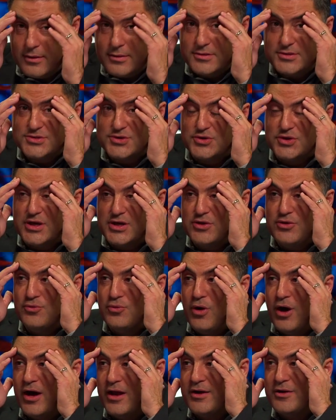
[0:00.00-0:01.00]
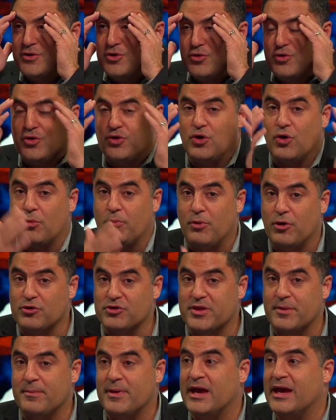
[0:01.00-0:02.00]
So that you want you you're
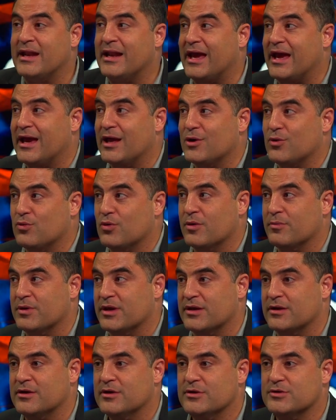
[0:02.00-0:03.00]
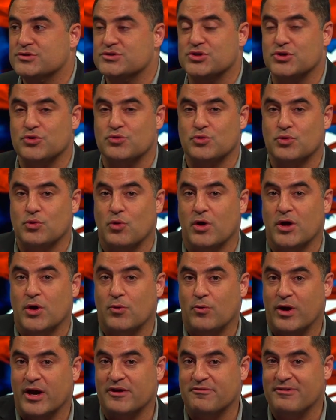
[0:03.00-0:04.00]
both a man and a woman, so you would want a
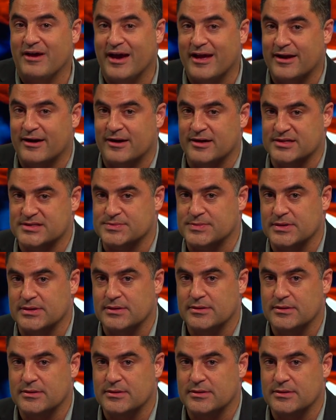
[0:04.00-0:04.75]
wife and a husband.